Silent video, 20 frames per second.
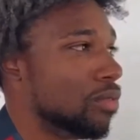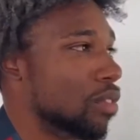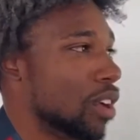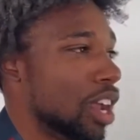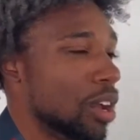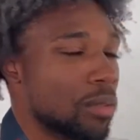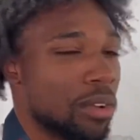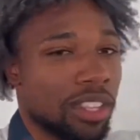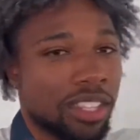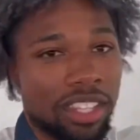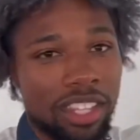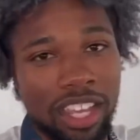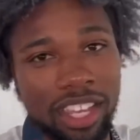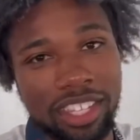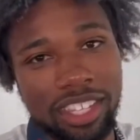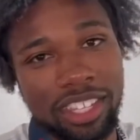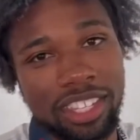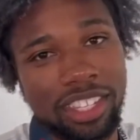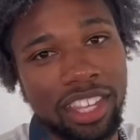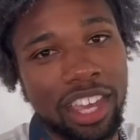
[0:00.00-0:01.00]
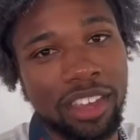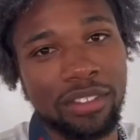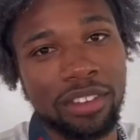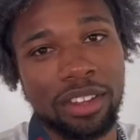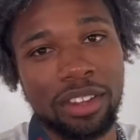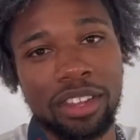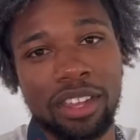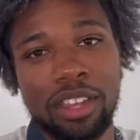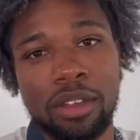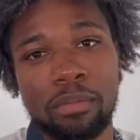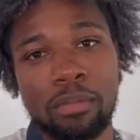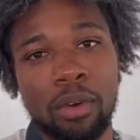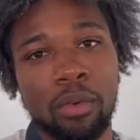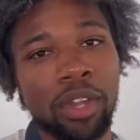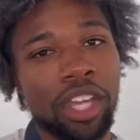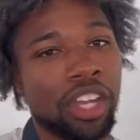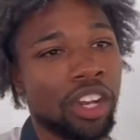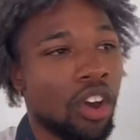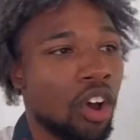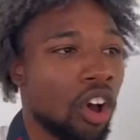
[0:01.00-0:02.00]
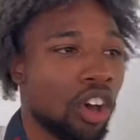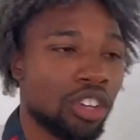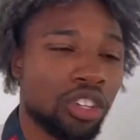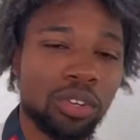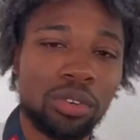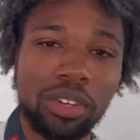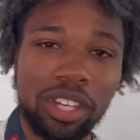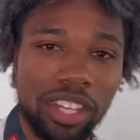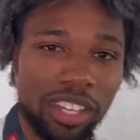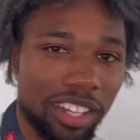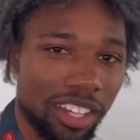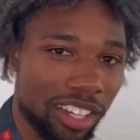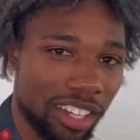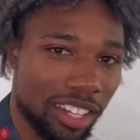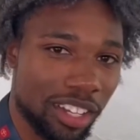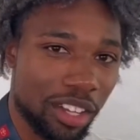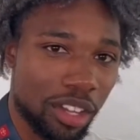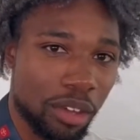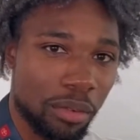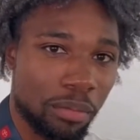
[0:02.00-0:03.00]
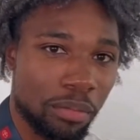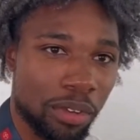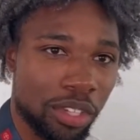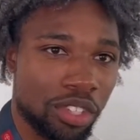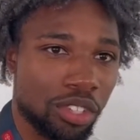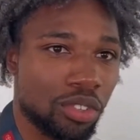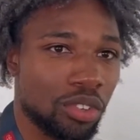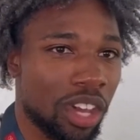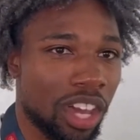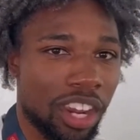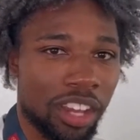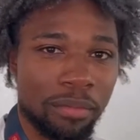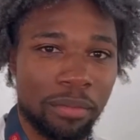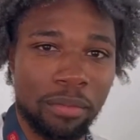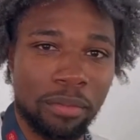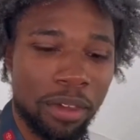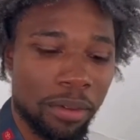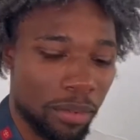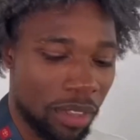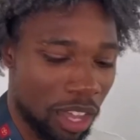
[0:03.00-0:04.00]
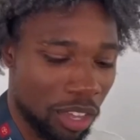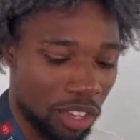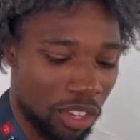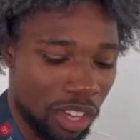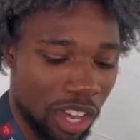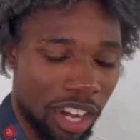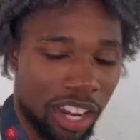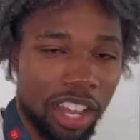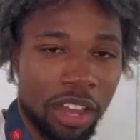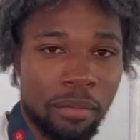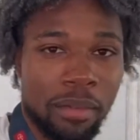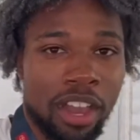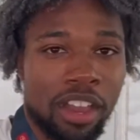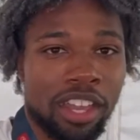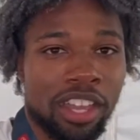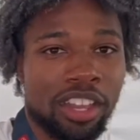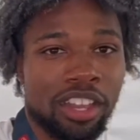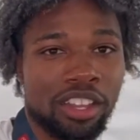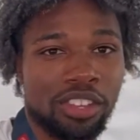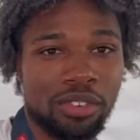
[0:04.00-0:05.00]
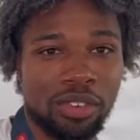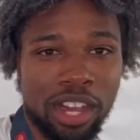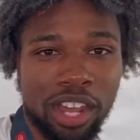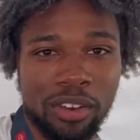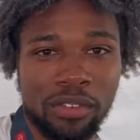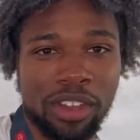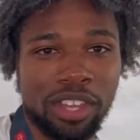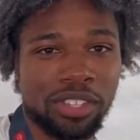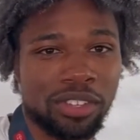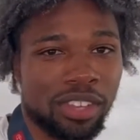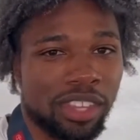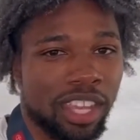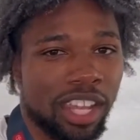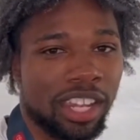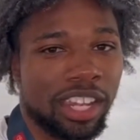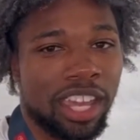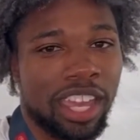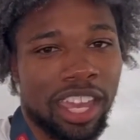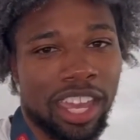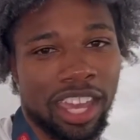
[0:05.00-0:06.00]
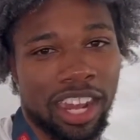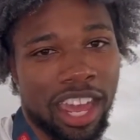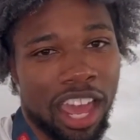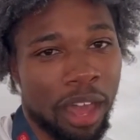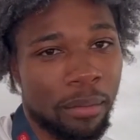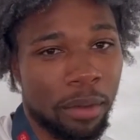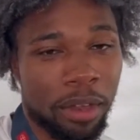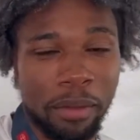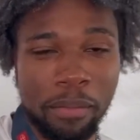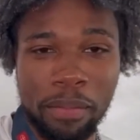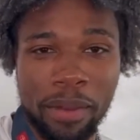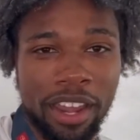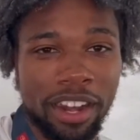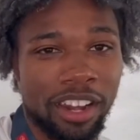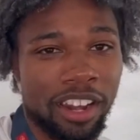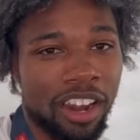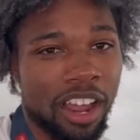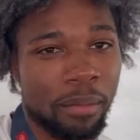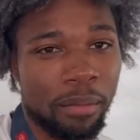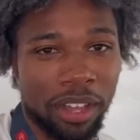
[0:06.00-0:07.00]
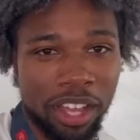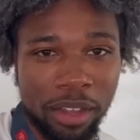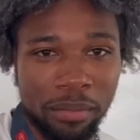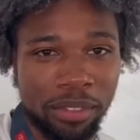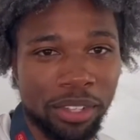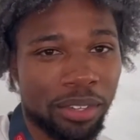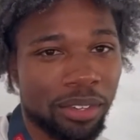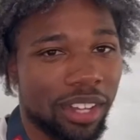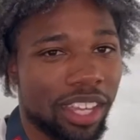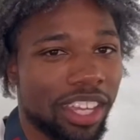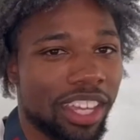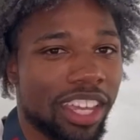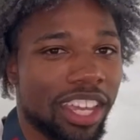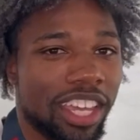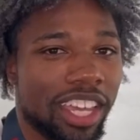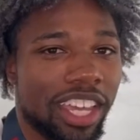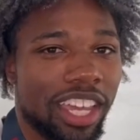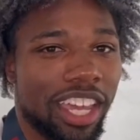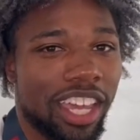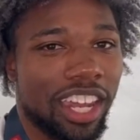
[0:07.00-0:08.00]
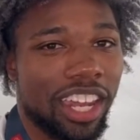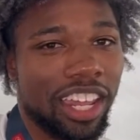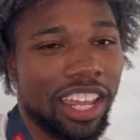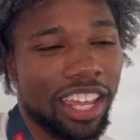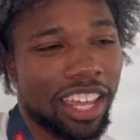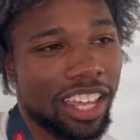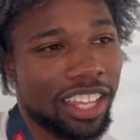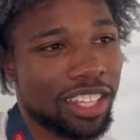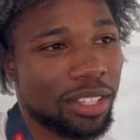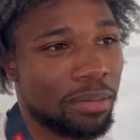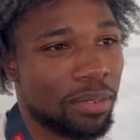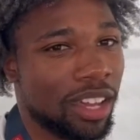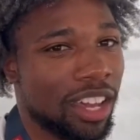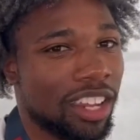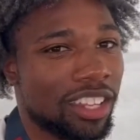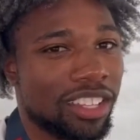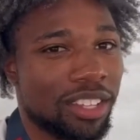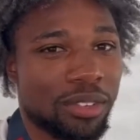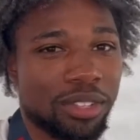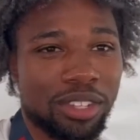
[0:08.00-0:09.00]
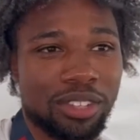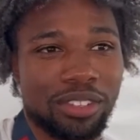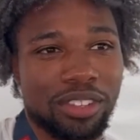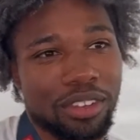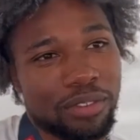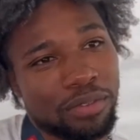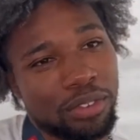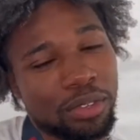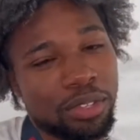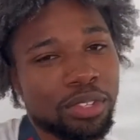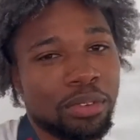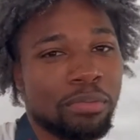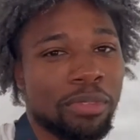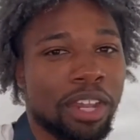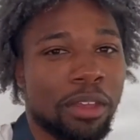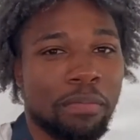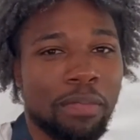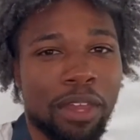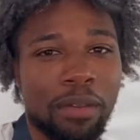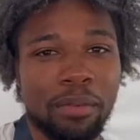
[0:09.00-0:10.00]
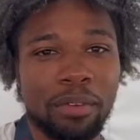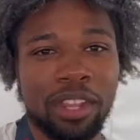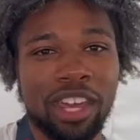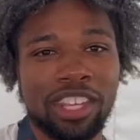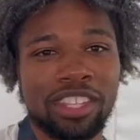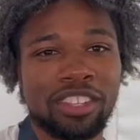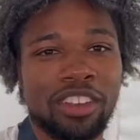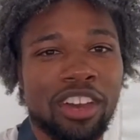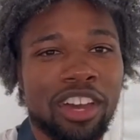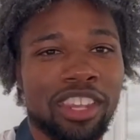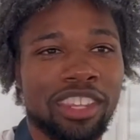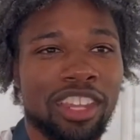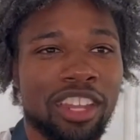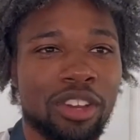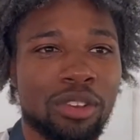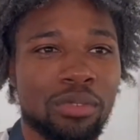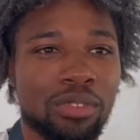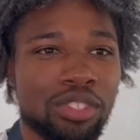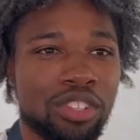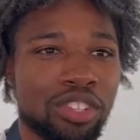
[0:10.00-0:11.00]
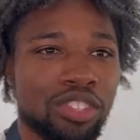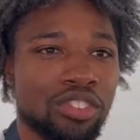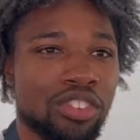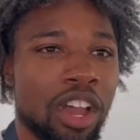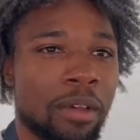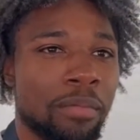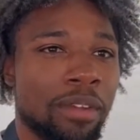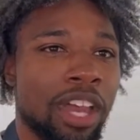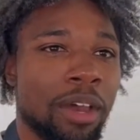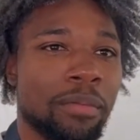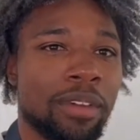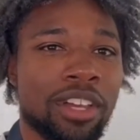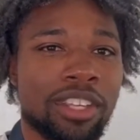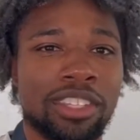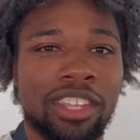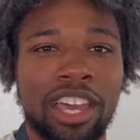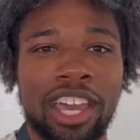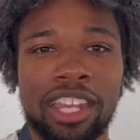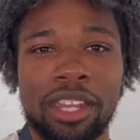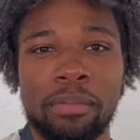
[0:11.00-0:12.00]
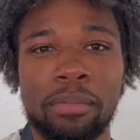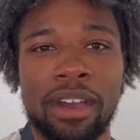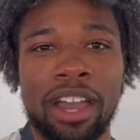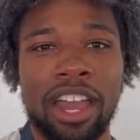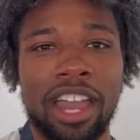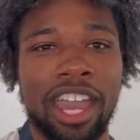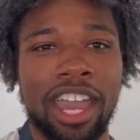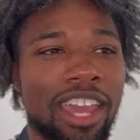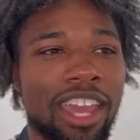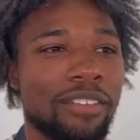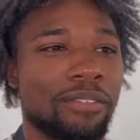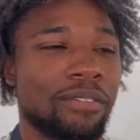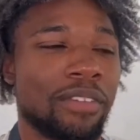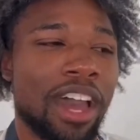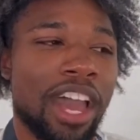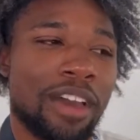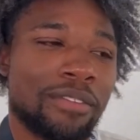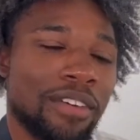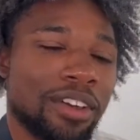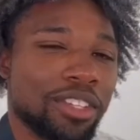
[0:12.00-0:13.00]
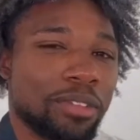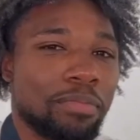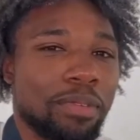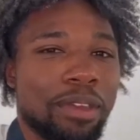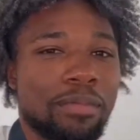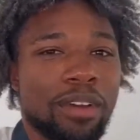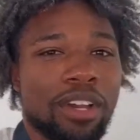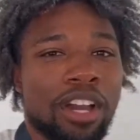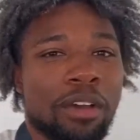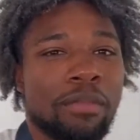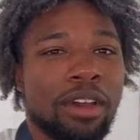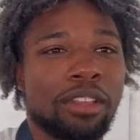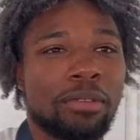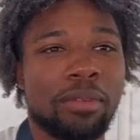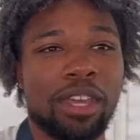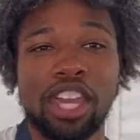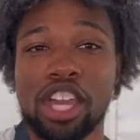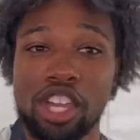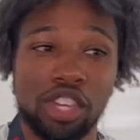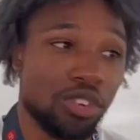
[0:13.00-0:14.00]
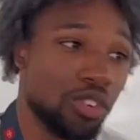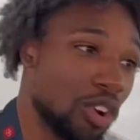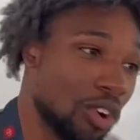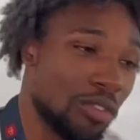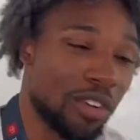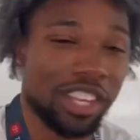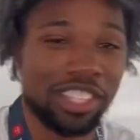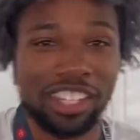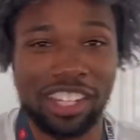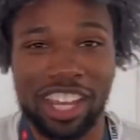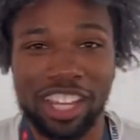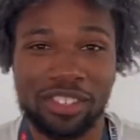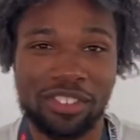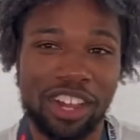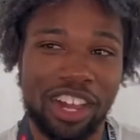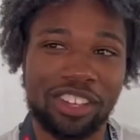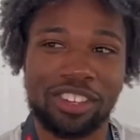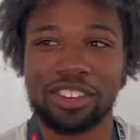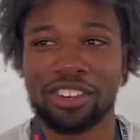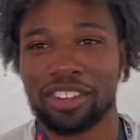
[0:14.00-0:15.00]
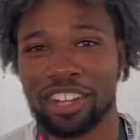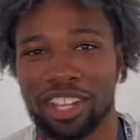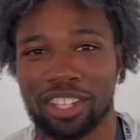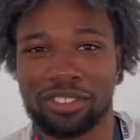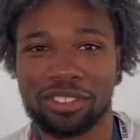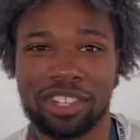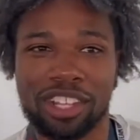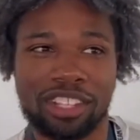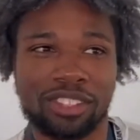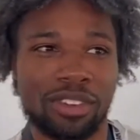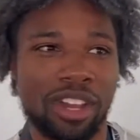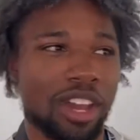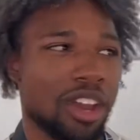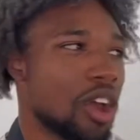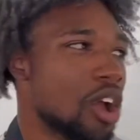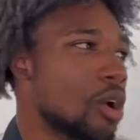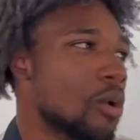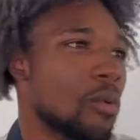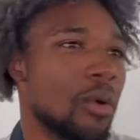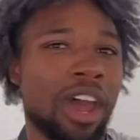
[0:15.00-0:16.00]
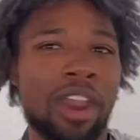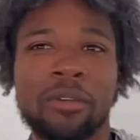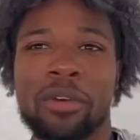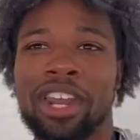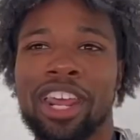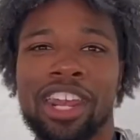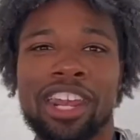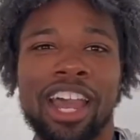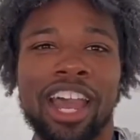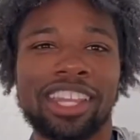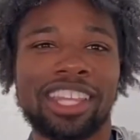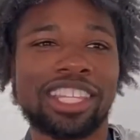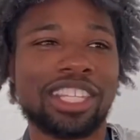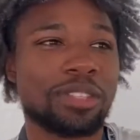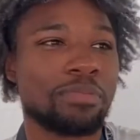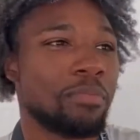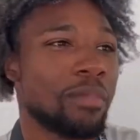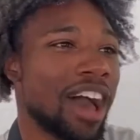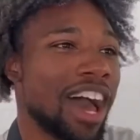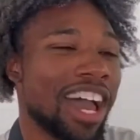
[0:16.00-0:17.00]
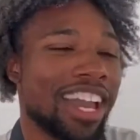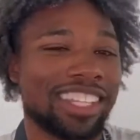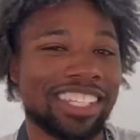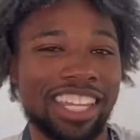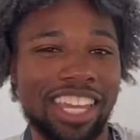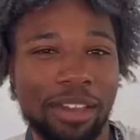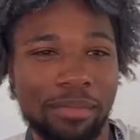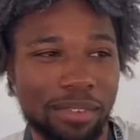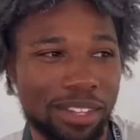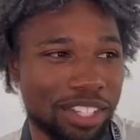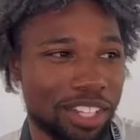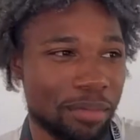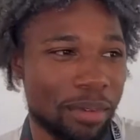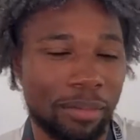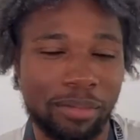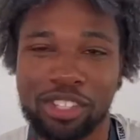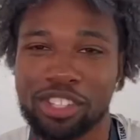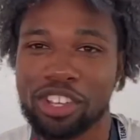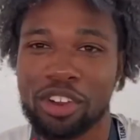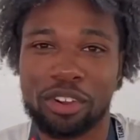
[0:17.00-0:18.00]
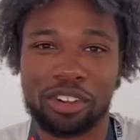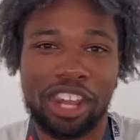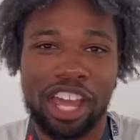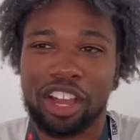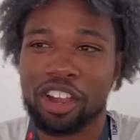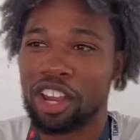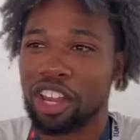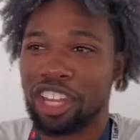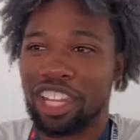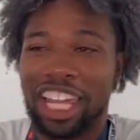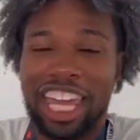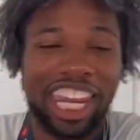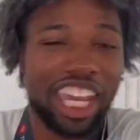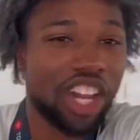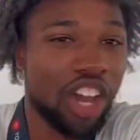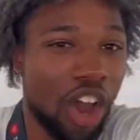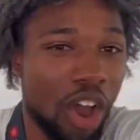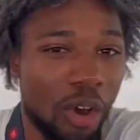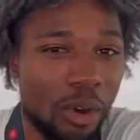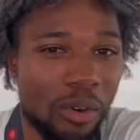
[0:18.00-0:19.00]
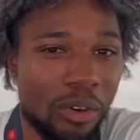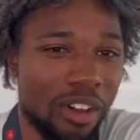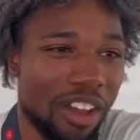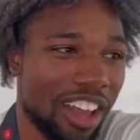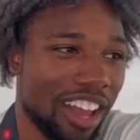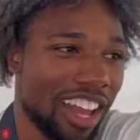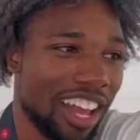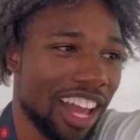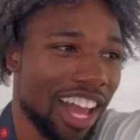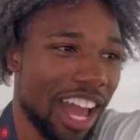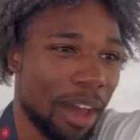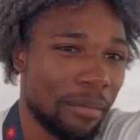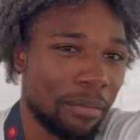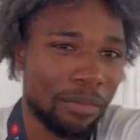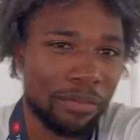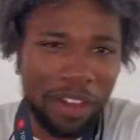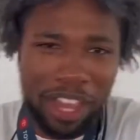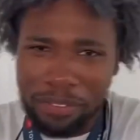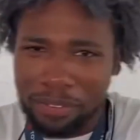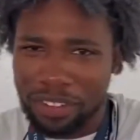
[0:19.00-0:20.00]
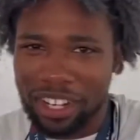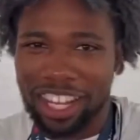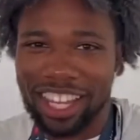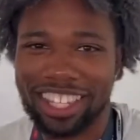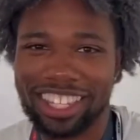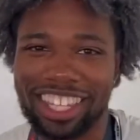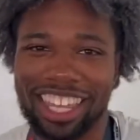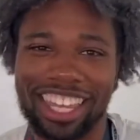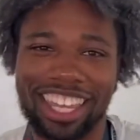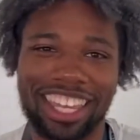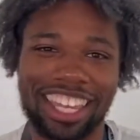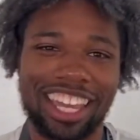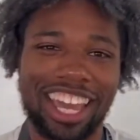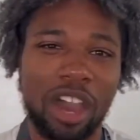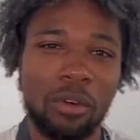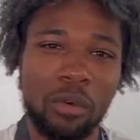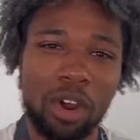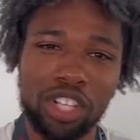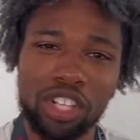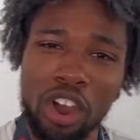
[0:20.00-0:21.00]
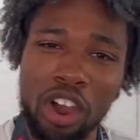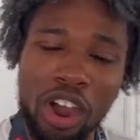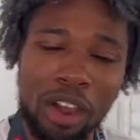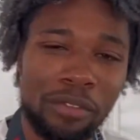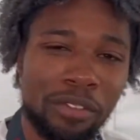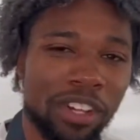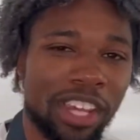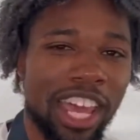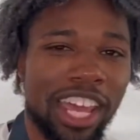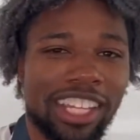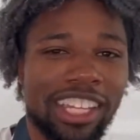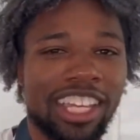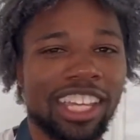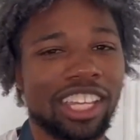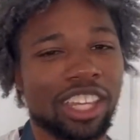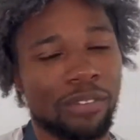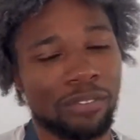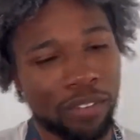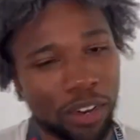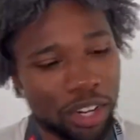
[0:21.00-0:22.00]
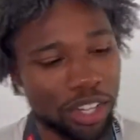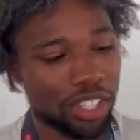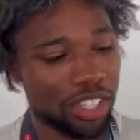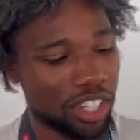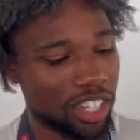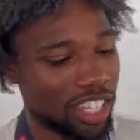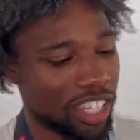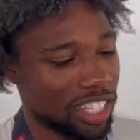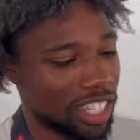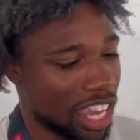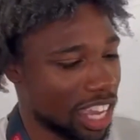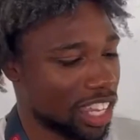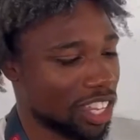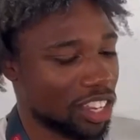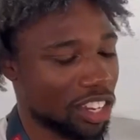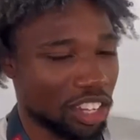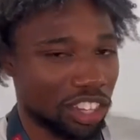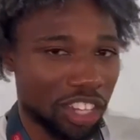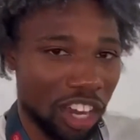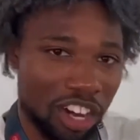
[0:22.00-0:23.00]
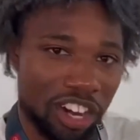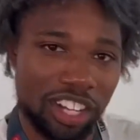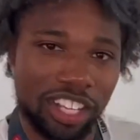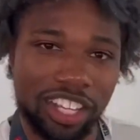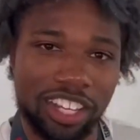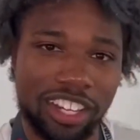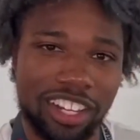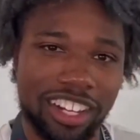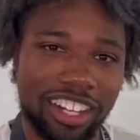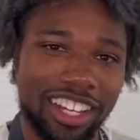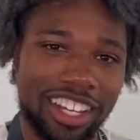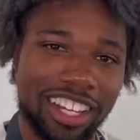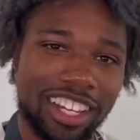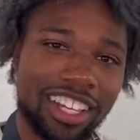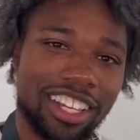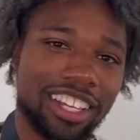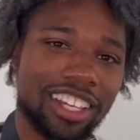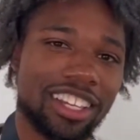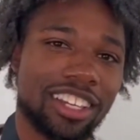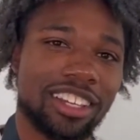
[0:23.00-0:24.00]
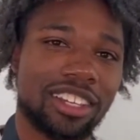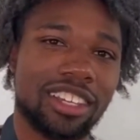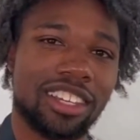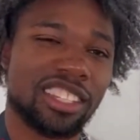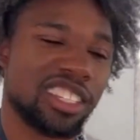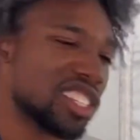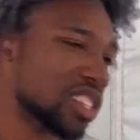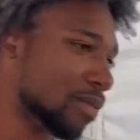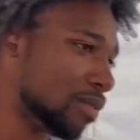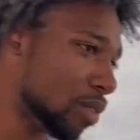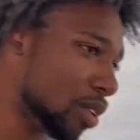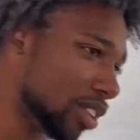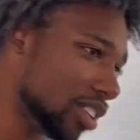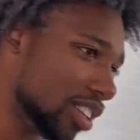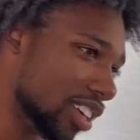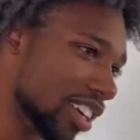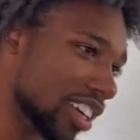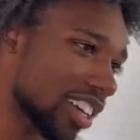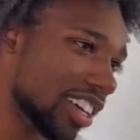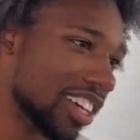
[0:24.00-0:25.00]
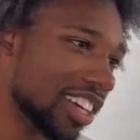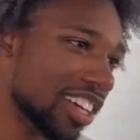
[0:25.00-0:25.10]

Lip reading: Fred wasn't 19.7, but we can all do it. But you gotta remember that you gotta come out here and you gotta race on that day. And I'm a competitor, I'm gonna come do it. And to be honest, there was a few too many people that I saw out there who was just dropping out because they had to buy. I 500 people come up to me, you gonna race the next round? You gonna race the next round? Why would I not? This is my championship. I'm just not gonna let it go. I fight for that thing. I worked hard for that to get it the first year, the second year, the third year. Is this the fourth year?